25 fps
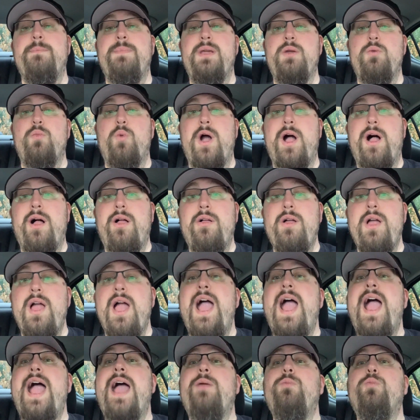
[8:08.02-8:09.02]
be well,
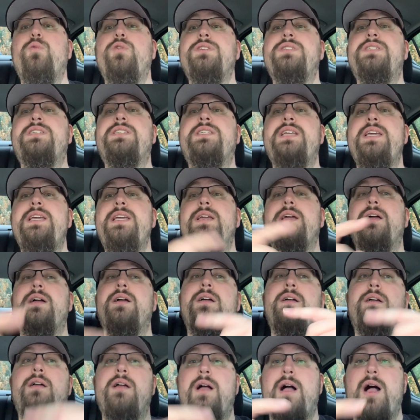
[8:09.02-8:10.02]
and we'll see
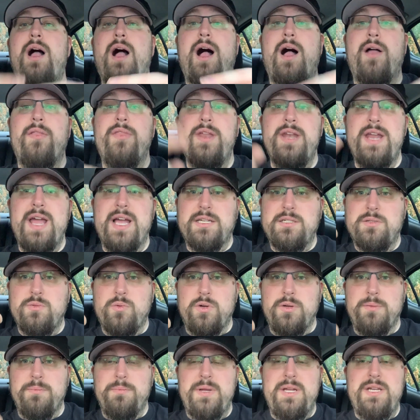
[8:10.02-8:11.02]
you on the next
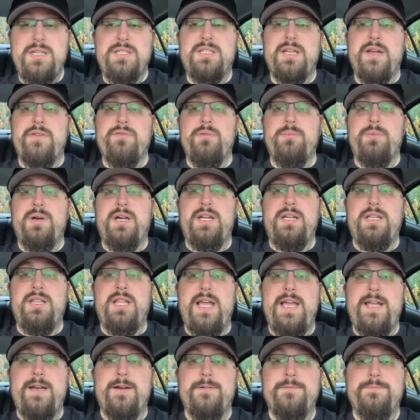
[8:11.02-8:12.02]
one. Peace, everybody.
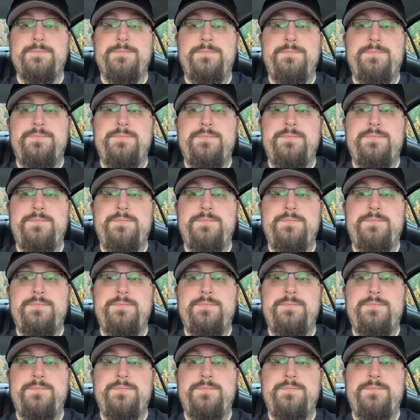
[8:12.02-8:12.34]
Later.